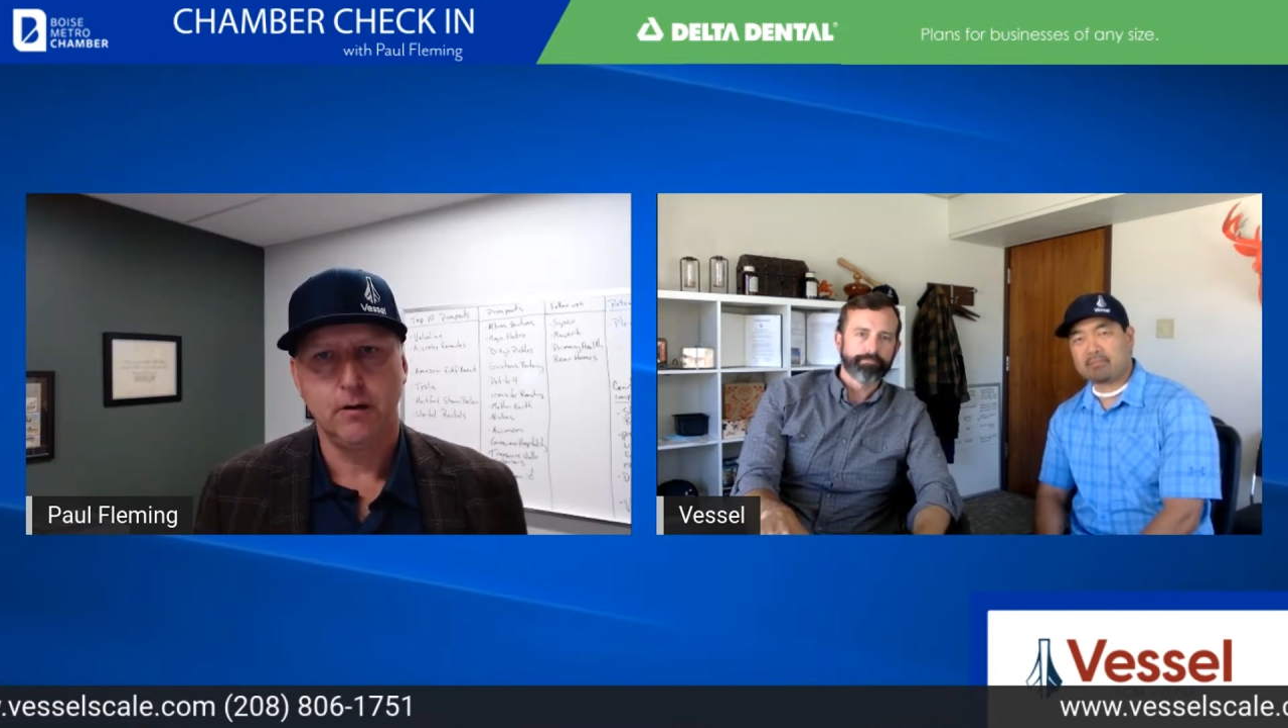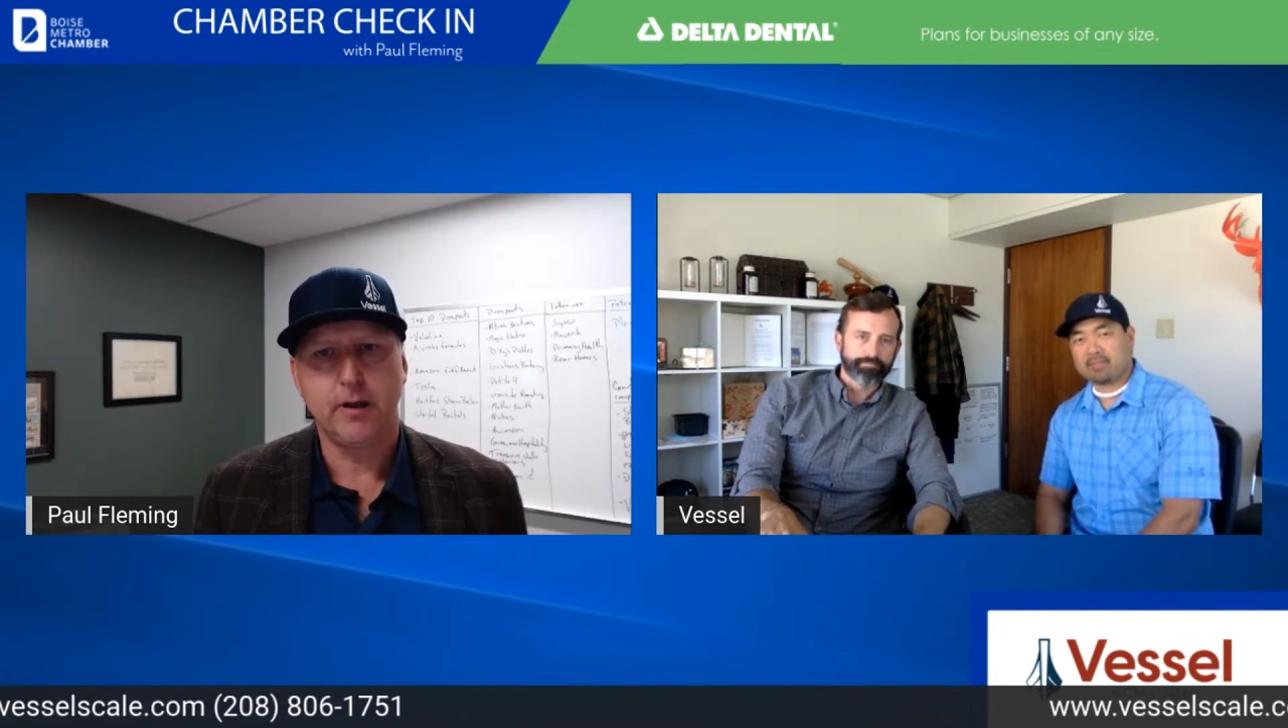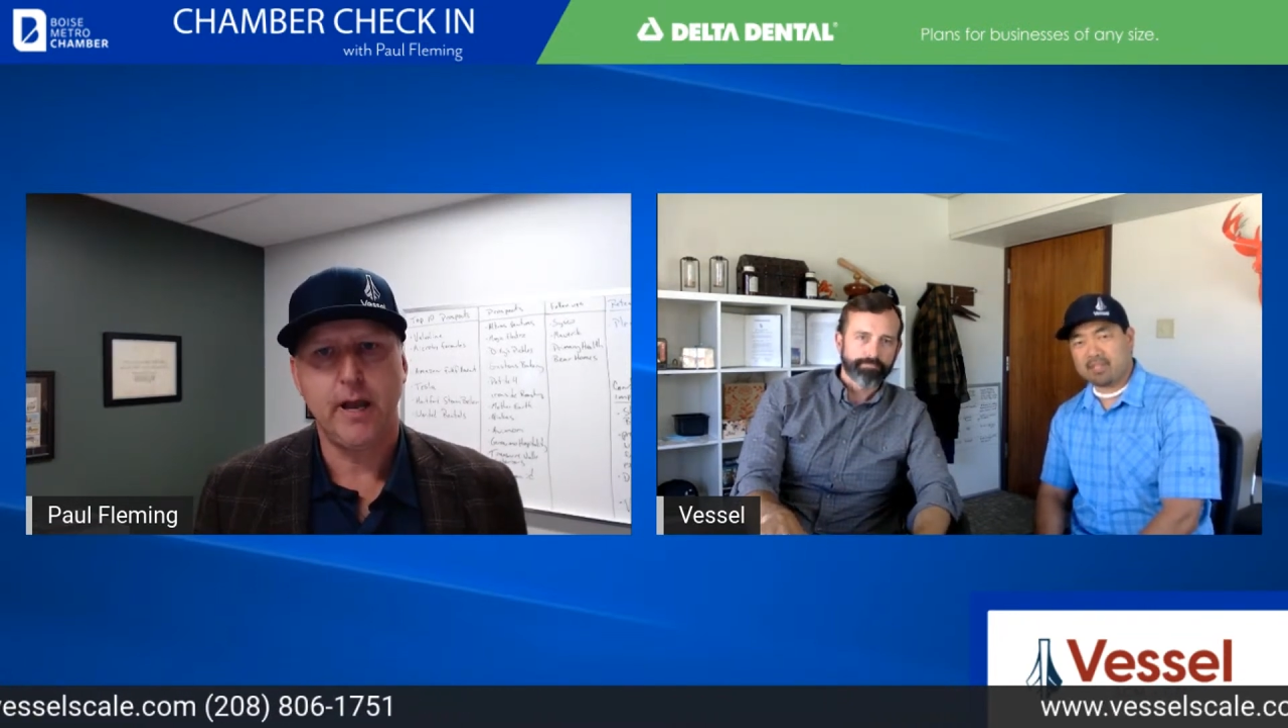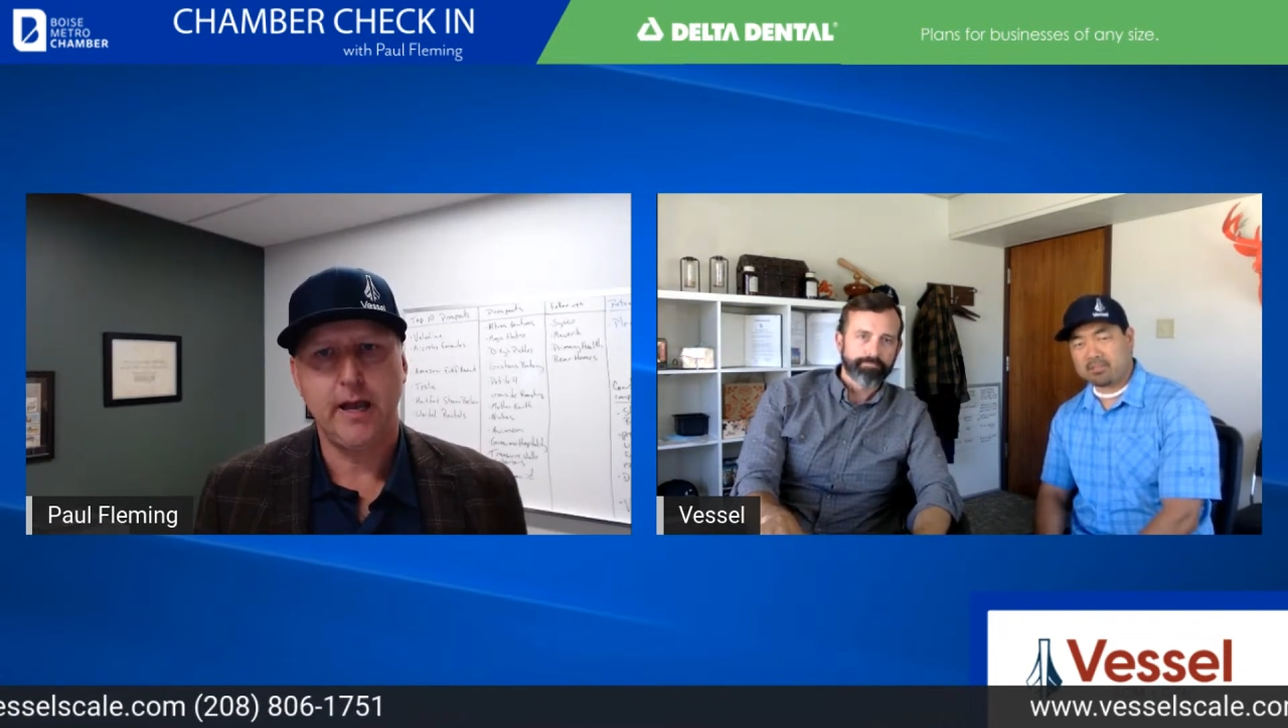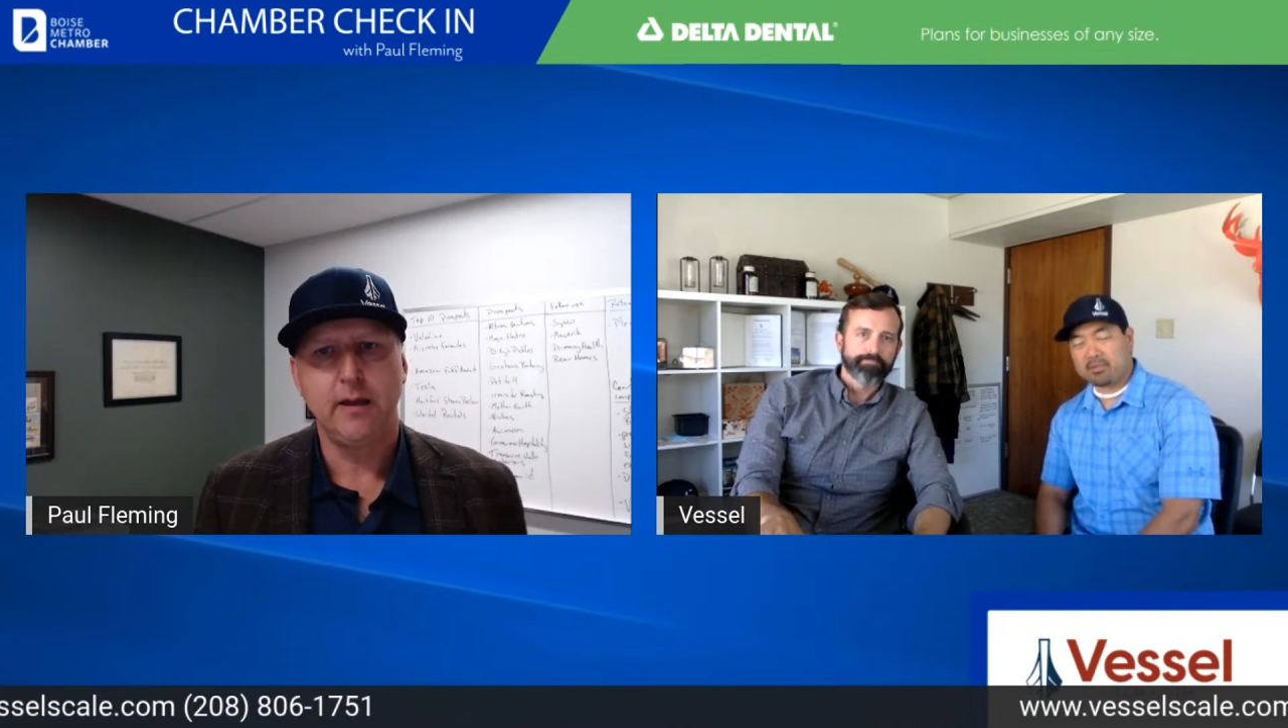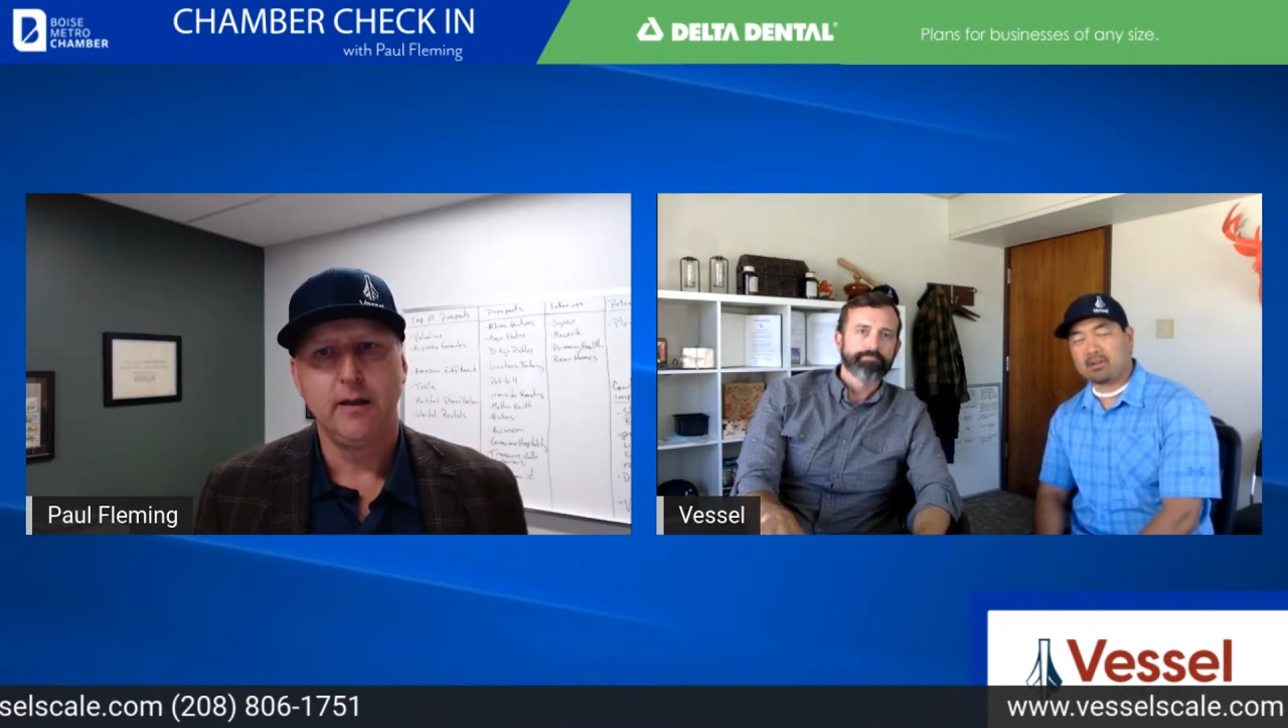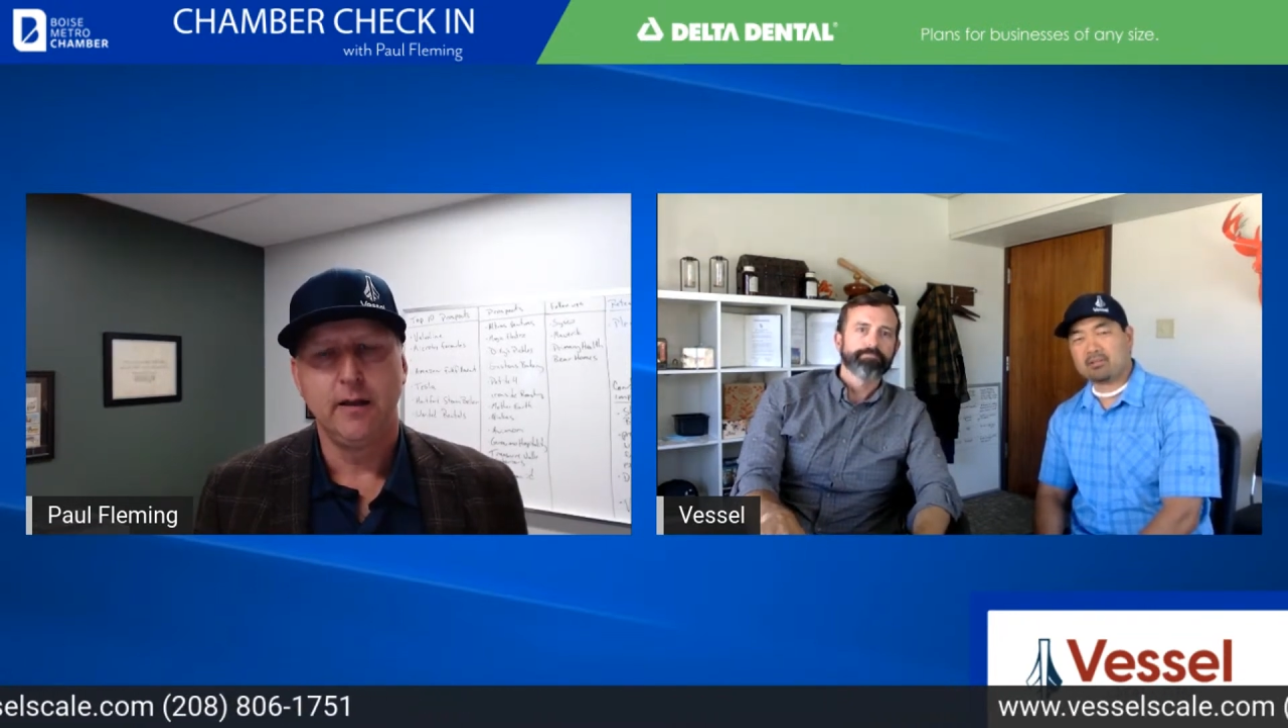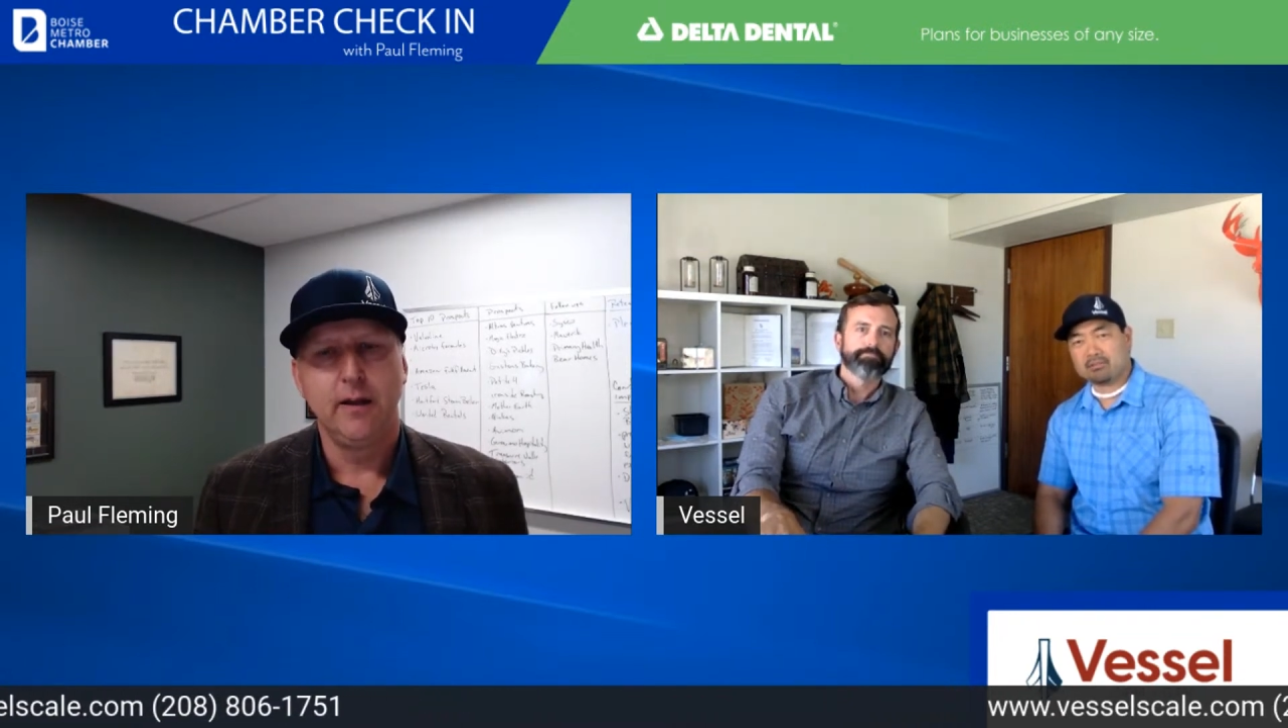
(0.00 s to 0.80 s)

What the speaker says: Okay. Thanks,